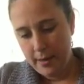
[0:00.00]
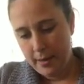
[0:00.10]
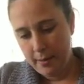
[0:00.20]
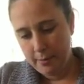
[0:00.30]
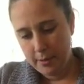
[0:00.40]

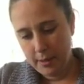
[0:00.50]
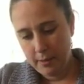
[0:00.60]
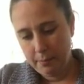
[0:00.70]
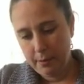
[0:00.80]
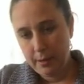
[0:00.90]
and I'm just going
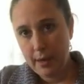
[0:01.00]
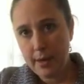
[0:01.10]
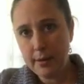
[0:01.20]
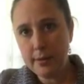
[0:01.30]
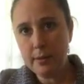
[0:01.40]
to
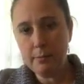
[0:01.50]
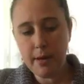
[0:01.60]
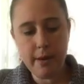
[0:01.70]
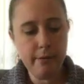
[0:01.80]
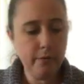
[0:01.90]
place
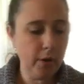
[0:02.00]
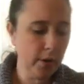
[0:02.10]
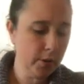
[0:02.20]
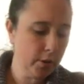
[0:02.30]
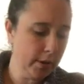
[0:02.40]
my
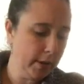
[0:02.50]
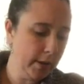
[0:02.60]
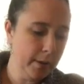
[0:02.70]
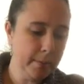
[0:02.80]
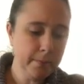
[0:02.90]
fall tree